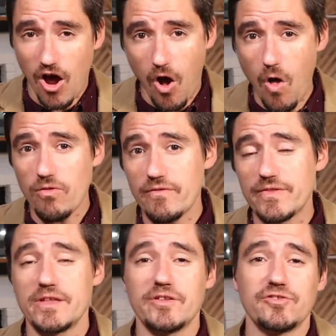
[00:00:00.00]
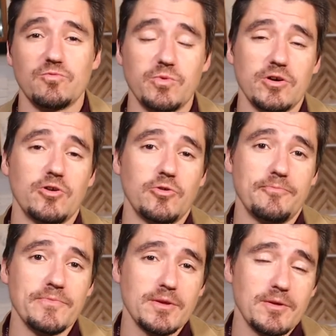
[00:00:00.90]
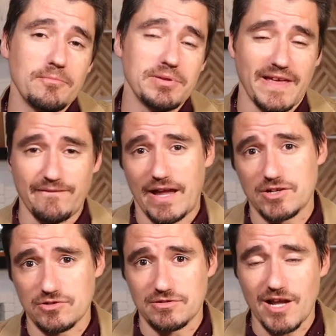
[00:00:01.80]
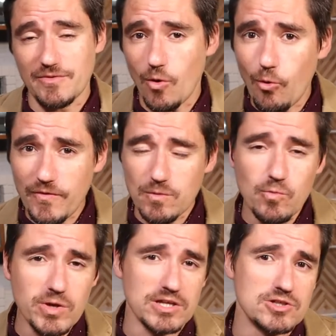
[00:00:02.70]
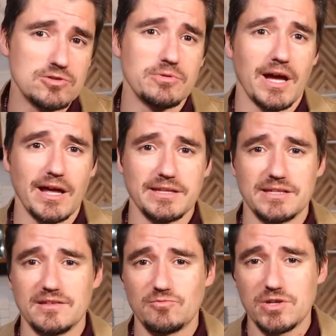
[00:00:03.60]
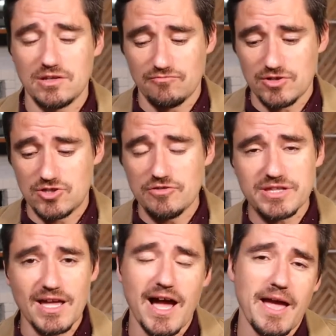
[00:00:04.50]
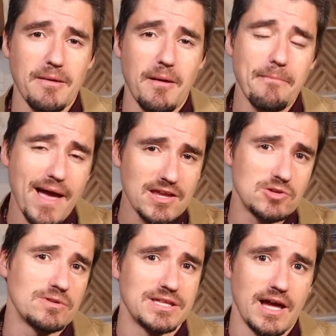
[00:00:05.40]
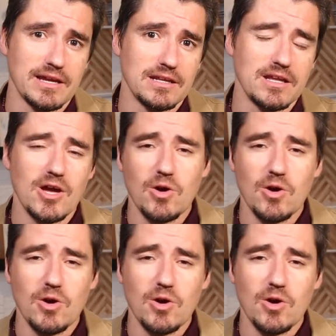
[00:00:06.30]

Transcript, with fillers: all of these will play a factor. Now, the only thing we can do, guys, is we can reduce the eye back into its socket.